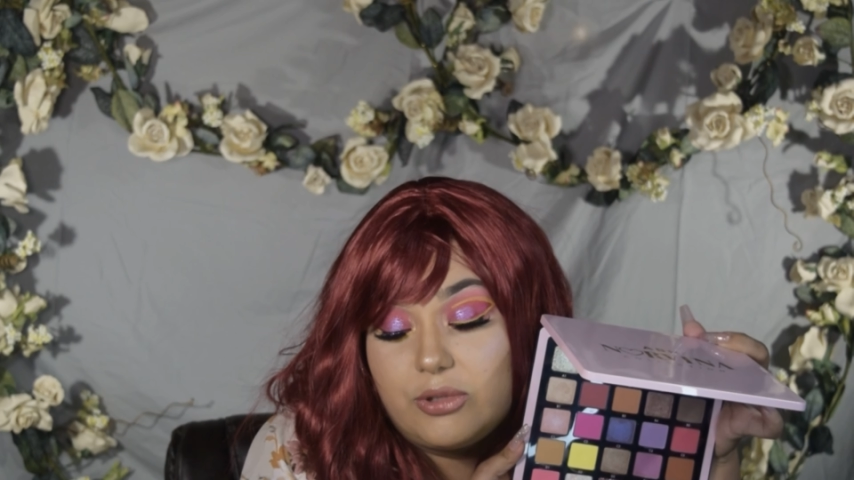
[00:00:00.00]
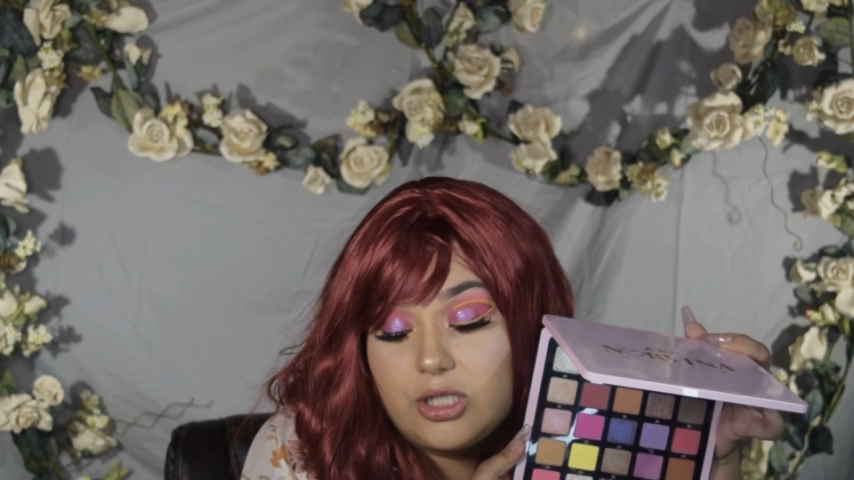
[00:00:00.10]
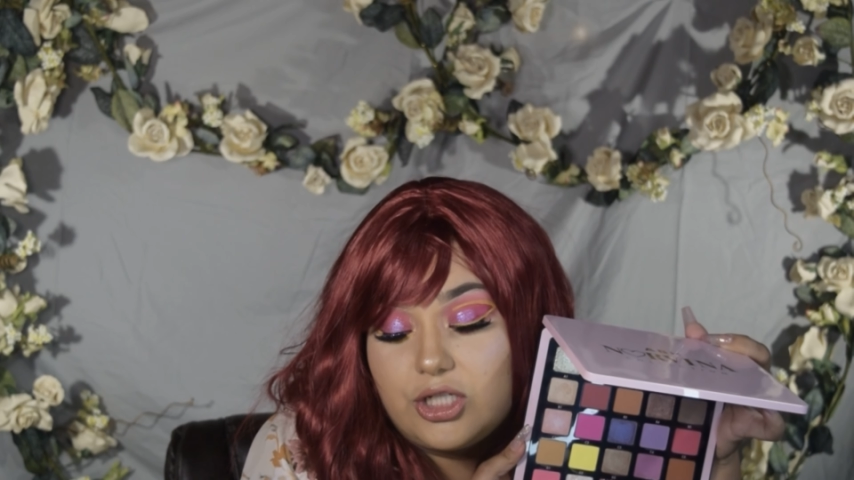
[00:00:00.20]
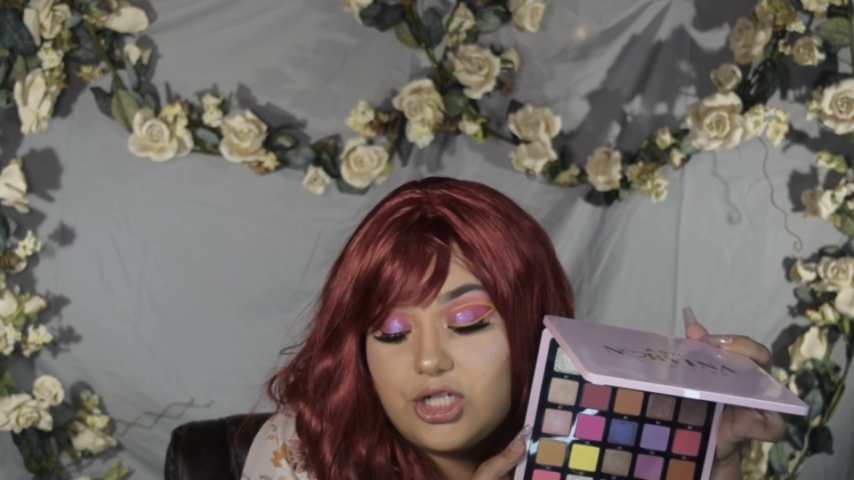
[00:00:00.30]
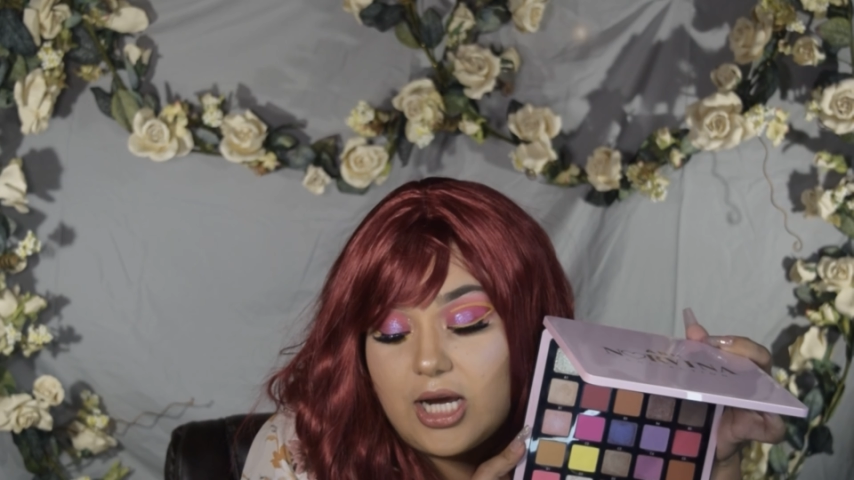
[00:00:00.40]

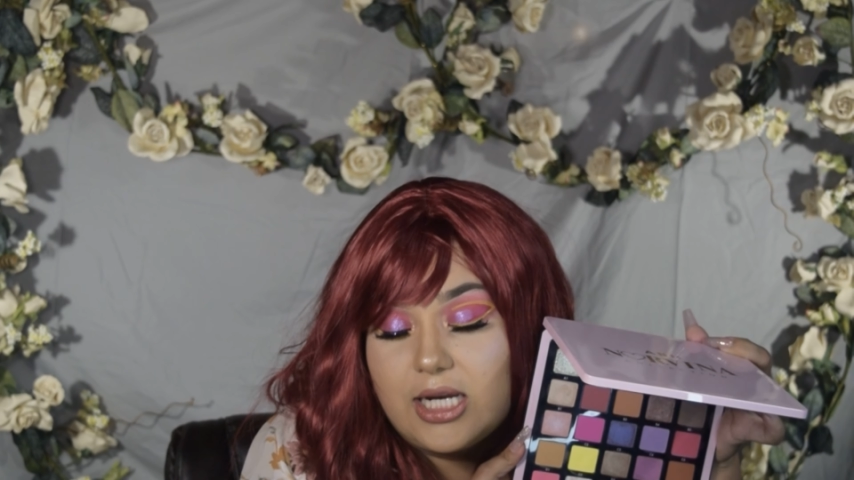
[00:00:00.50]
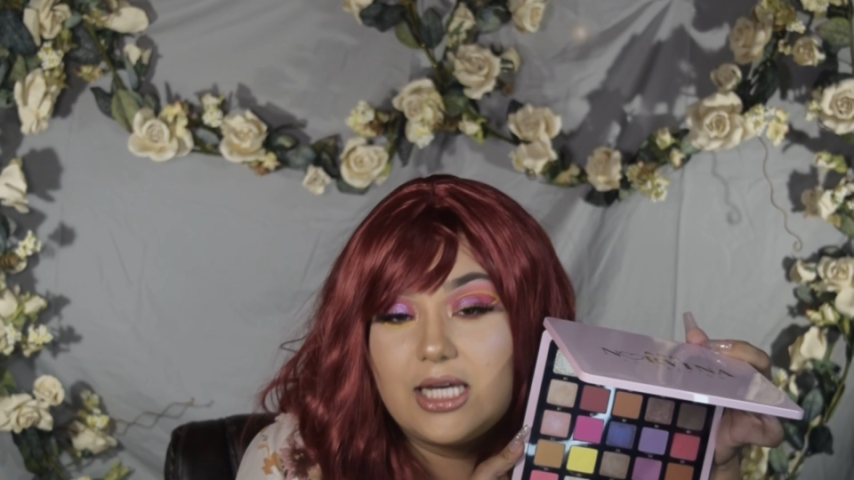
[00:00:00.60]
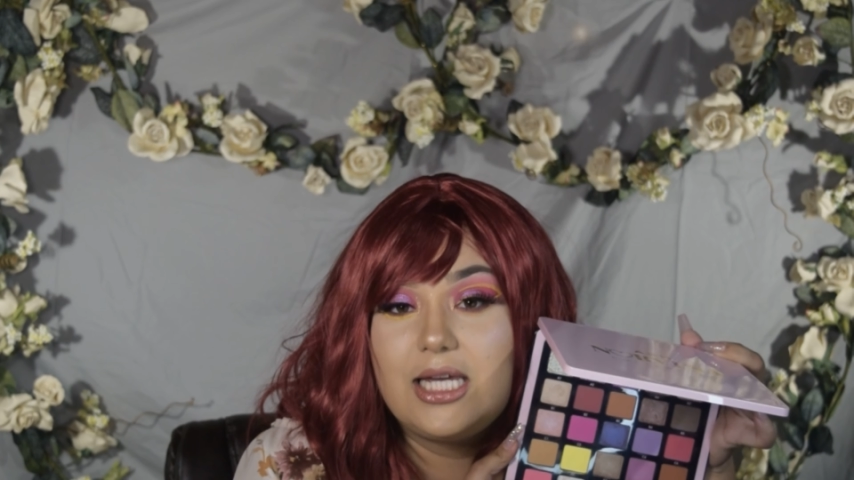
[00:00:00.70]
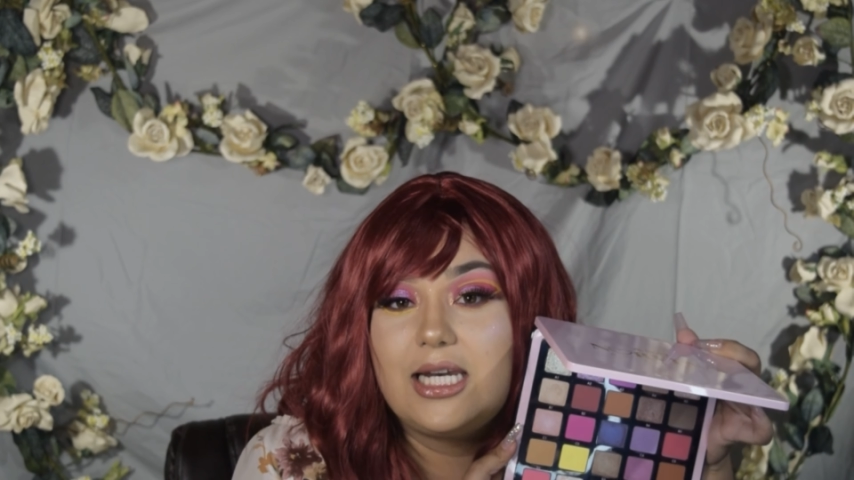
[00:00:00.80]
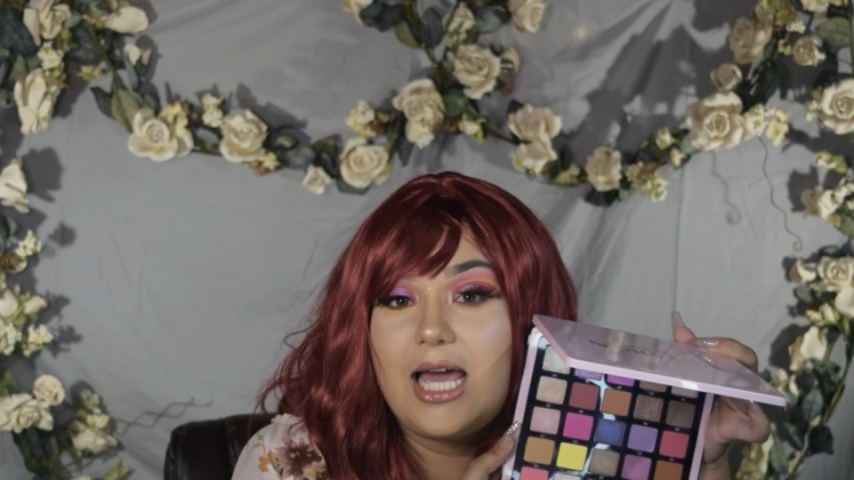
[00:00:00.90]

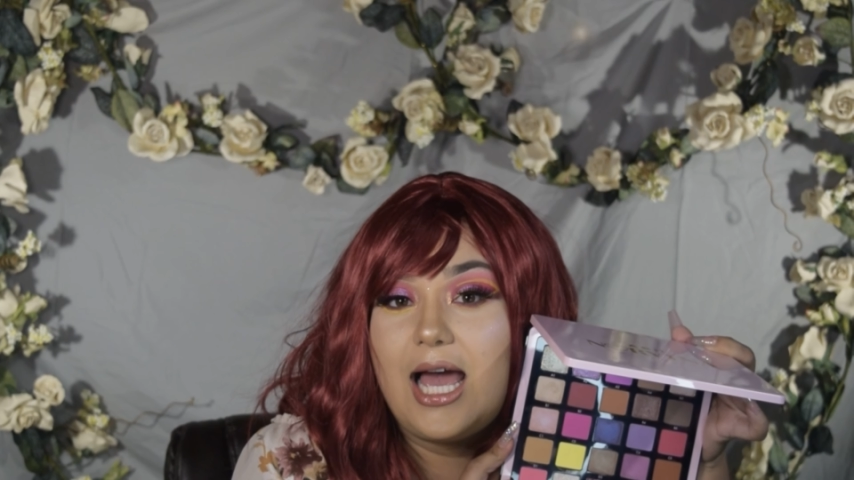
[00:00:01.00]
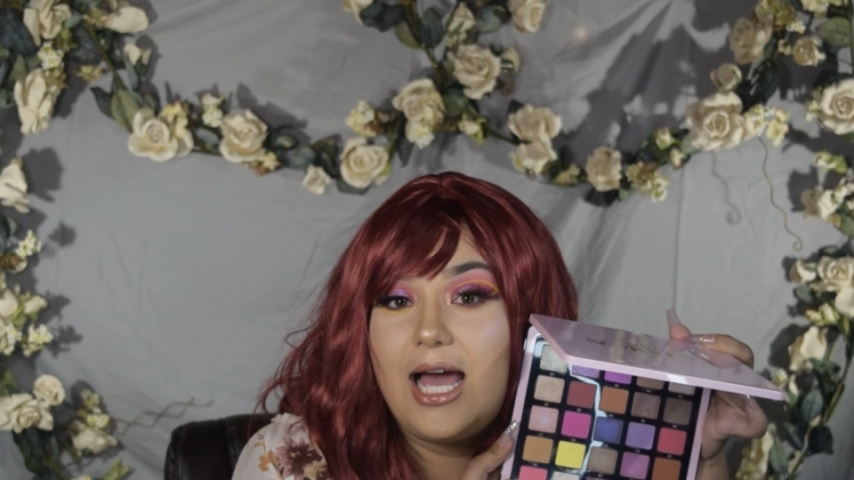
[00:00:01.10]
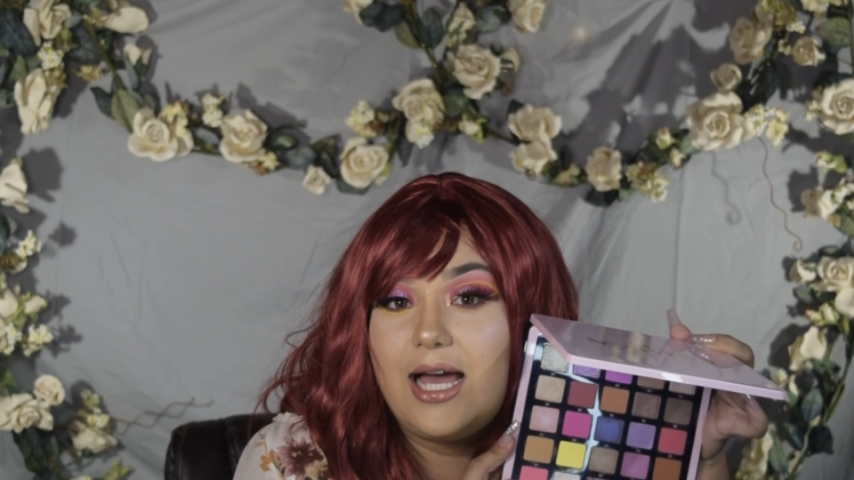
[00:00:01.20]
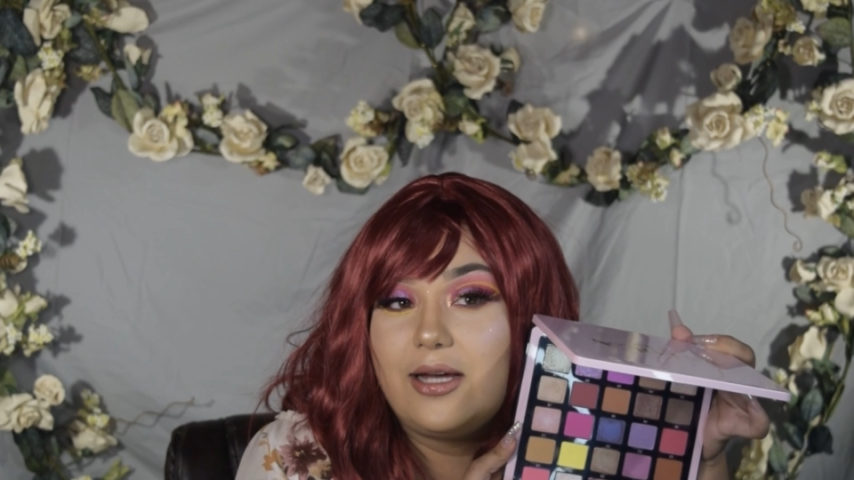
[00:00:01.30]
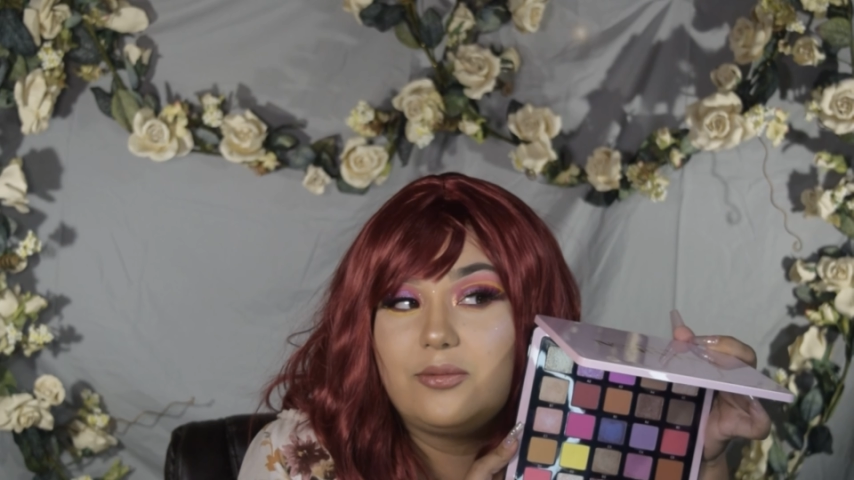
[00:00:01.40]
chit-chatting
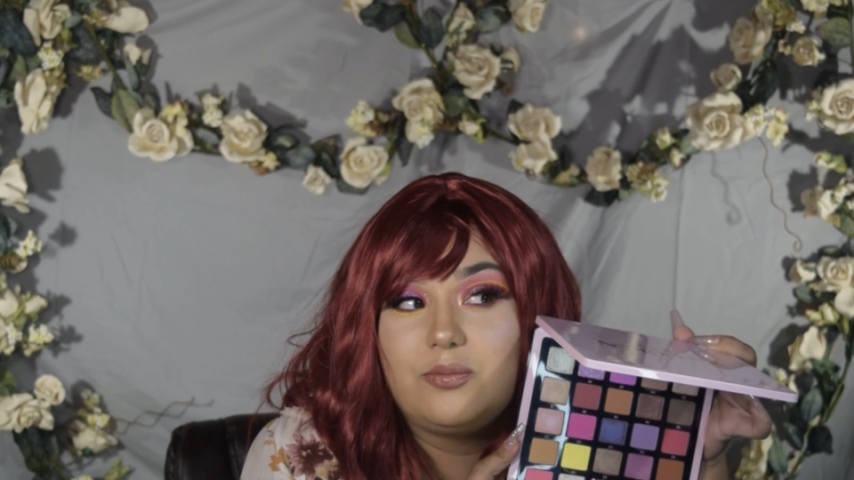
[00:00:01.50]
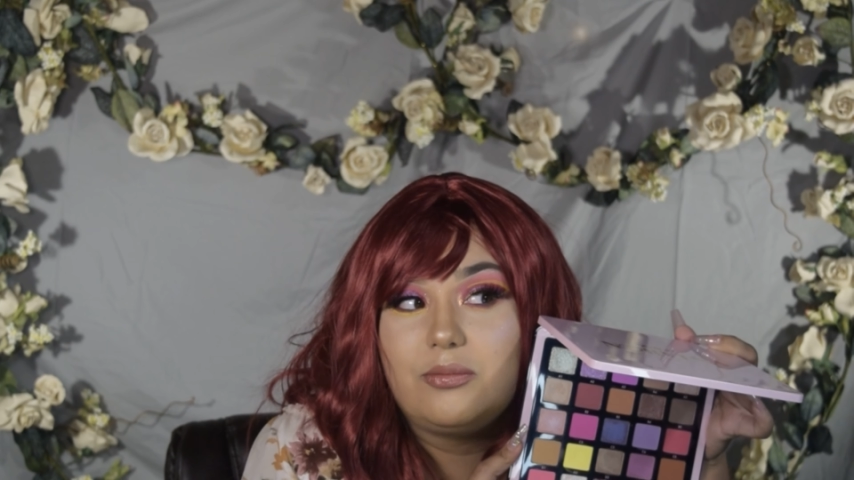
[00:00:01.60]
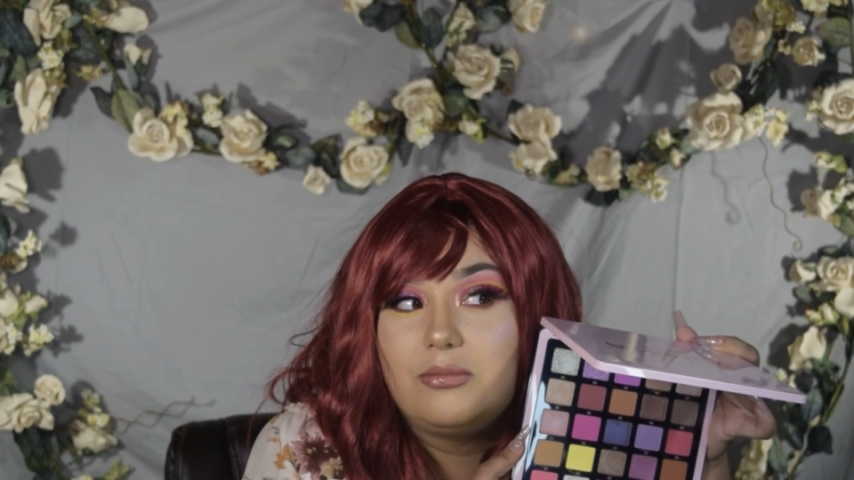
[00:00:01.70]
and